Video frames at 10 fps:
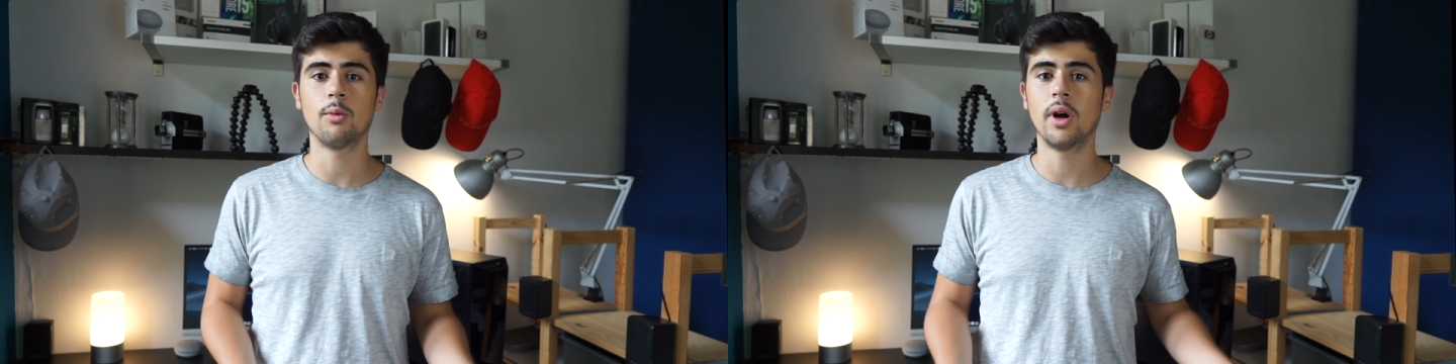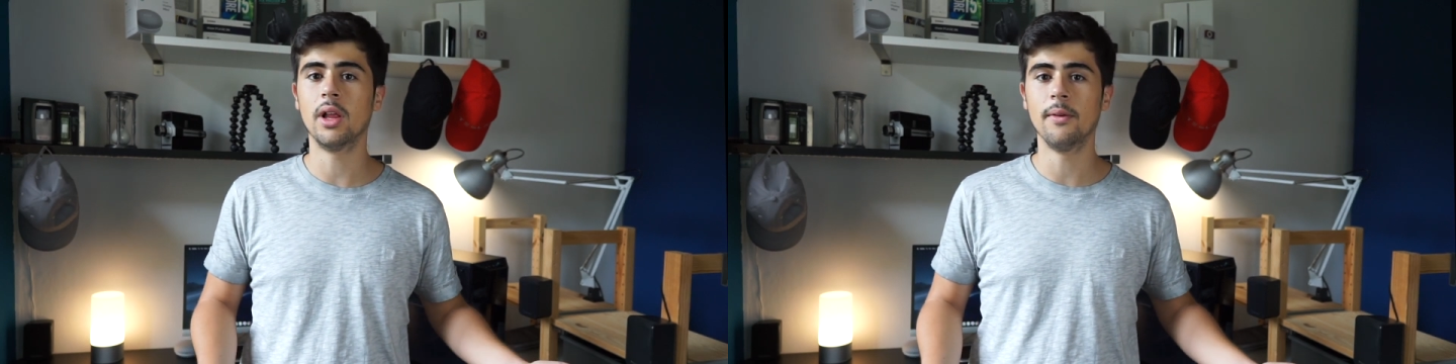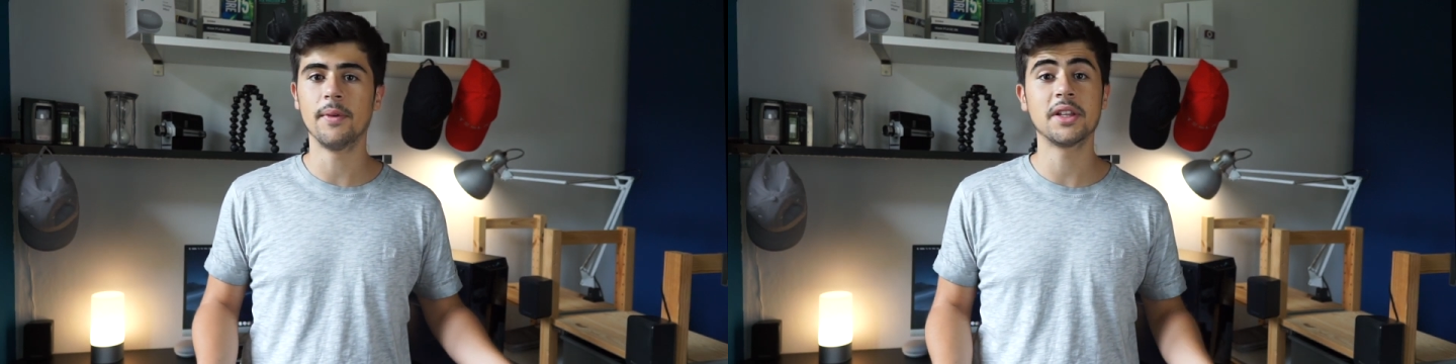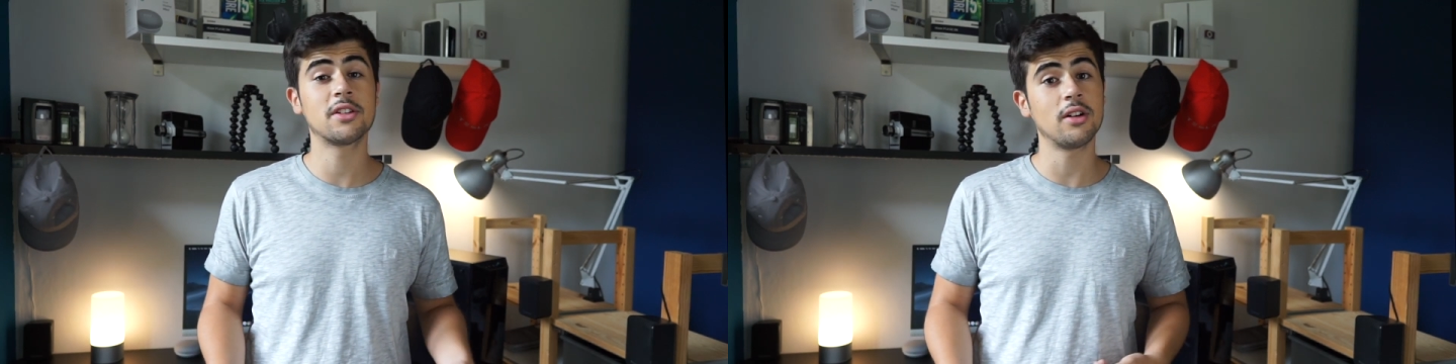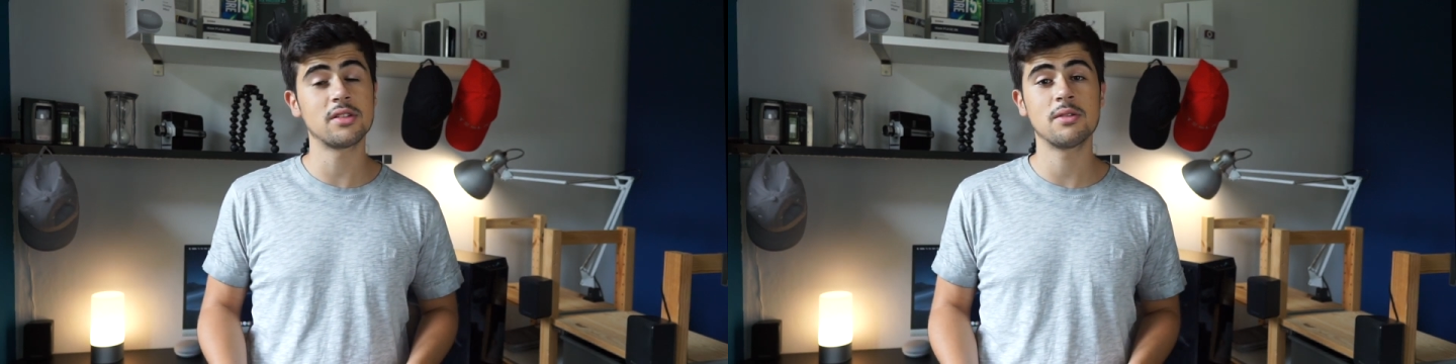Well,
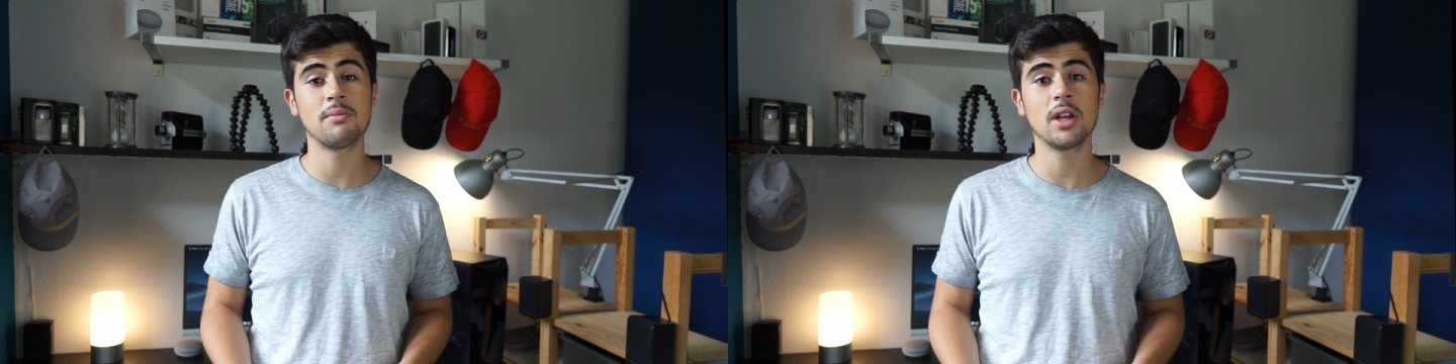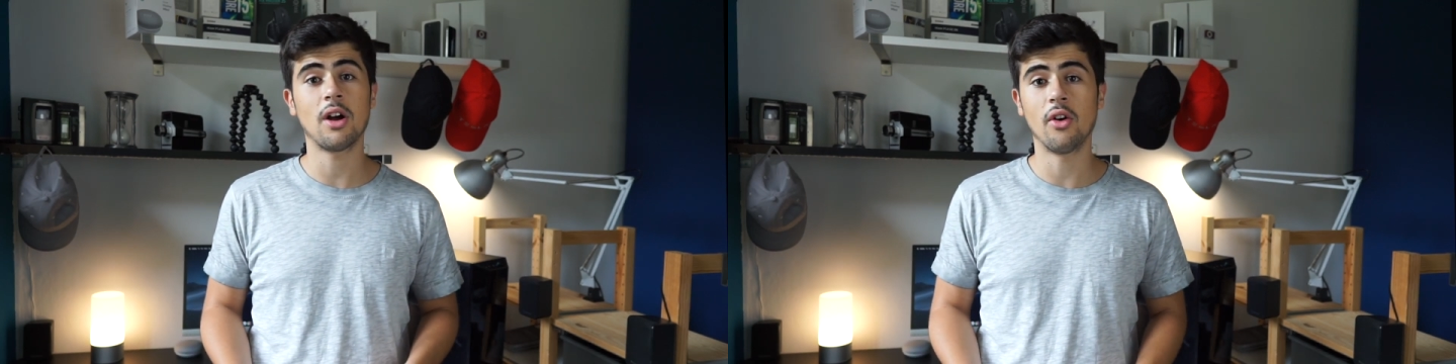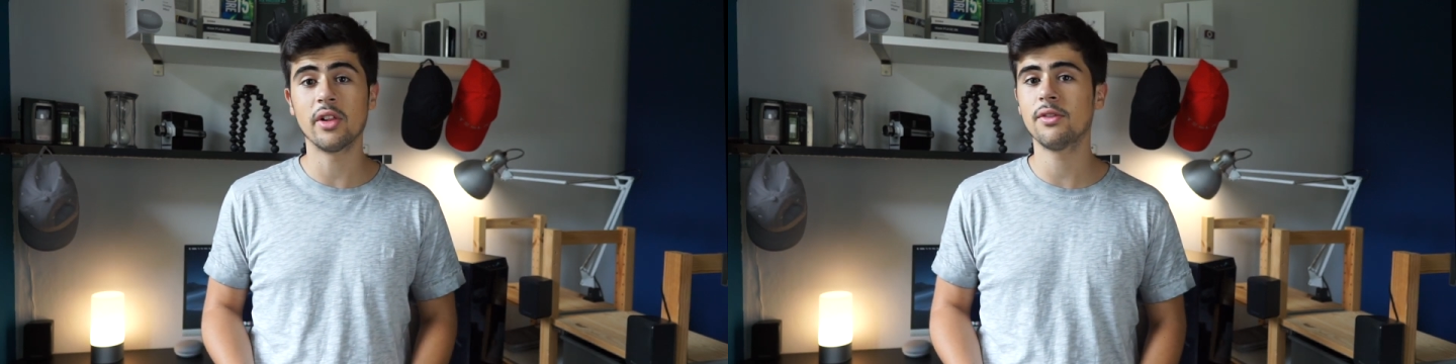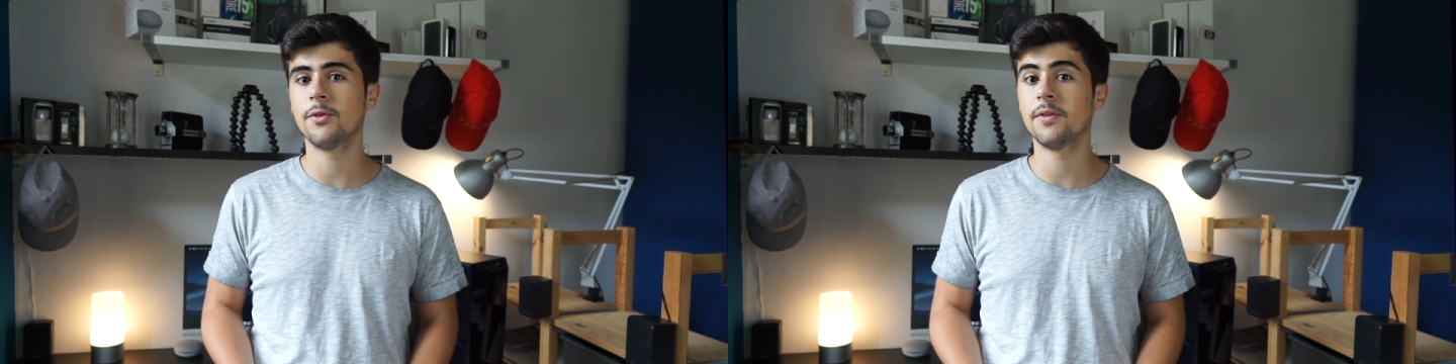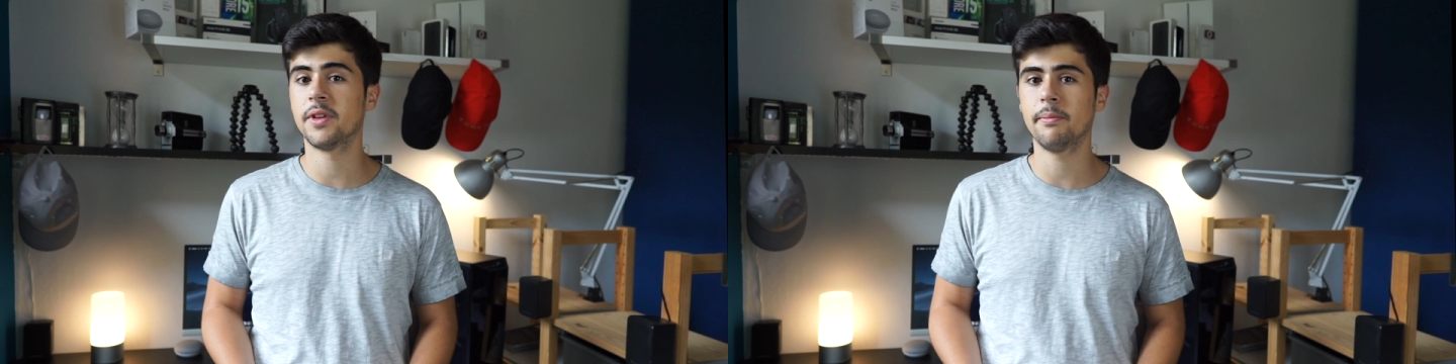it costed me only
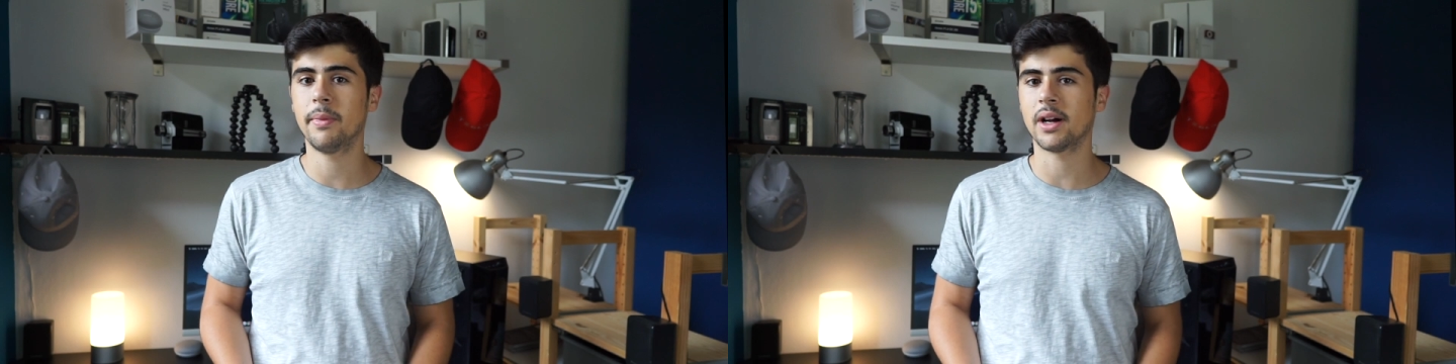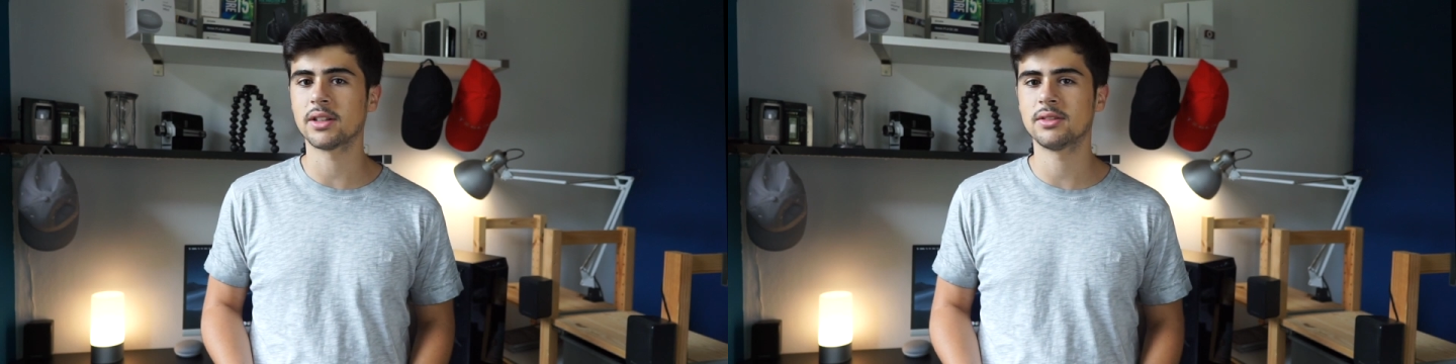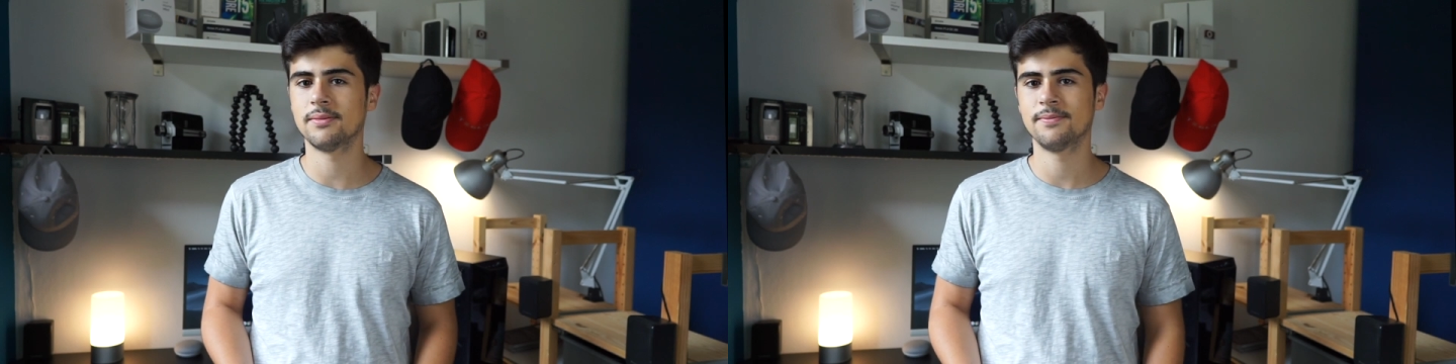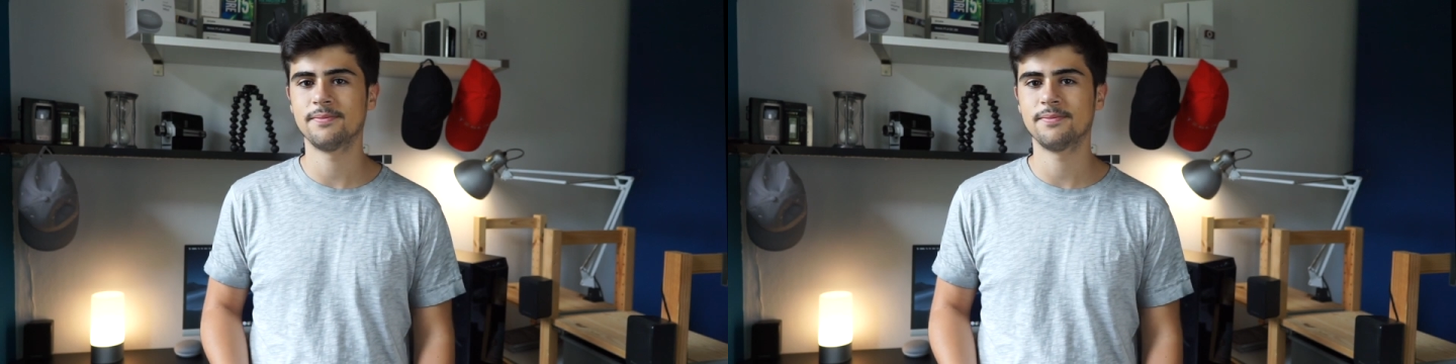15 bucks.